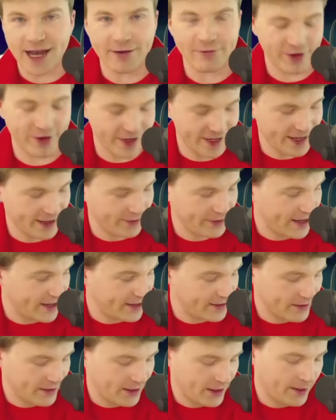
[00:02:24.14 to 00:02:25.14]
not freaking out
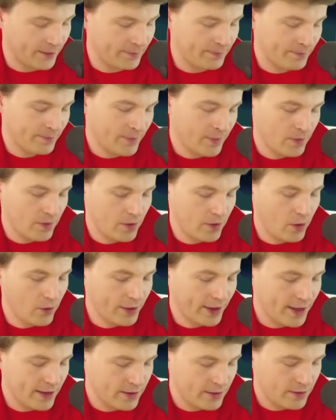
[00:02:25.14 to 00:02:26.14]
yet. Um,
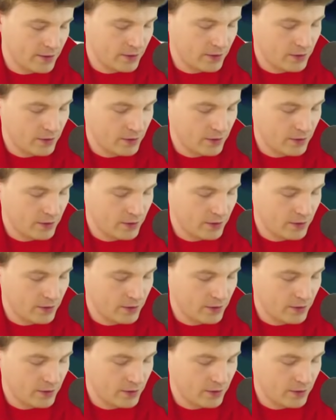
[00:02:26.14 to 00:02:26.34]
okay.